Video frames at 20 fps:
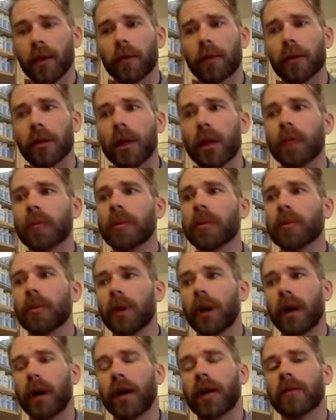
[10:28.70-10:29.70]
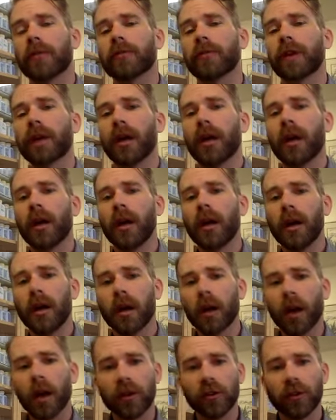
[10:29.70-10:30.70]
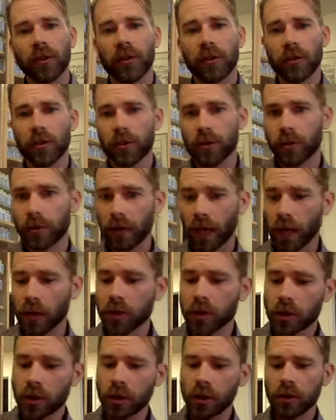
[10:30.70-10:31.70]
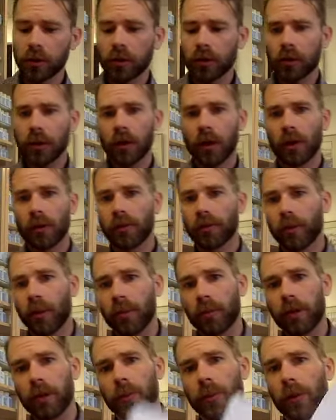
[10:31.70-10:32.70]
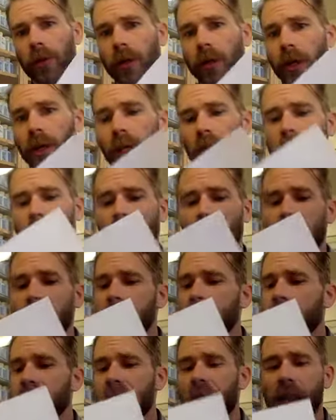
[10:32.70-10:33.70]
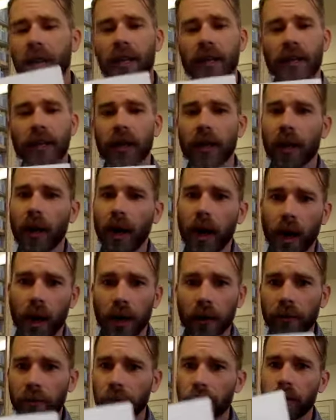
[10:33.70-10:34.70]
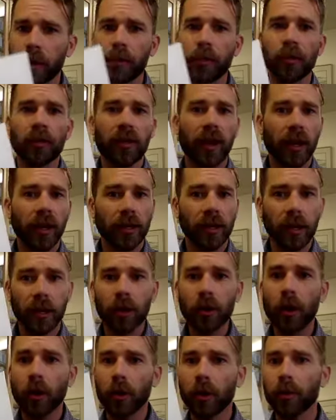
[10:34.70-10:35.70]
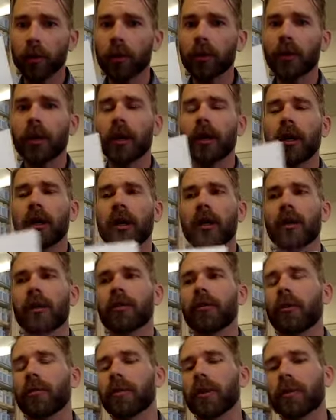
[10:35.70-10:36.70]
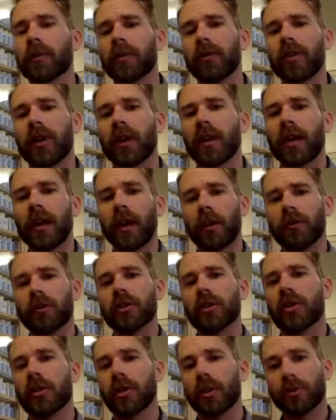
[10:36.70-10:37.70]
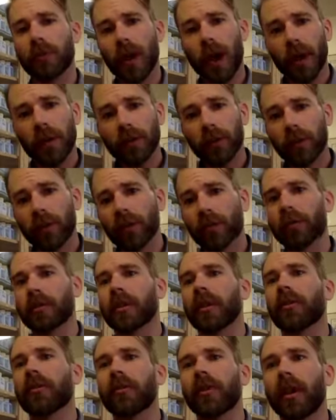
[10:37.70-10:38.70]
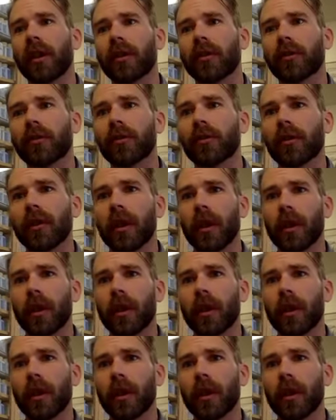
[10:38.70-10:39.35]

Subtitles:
A lot of people have a constitutional nature. Some people are going to tend to get hot, some people tend to get cold, some people tend to have chi that rises, some that sinks.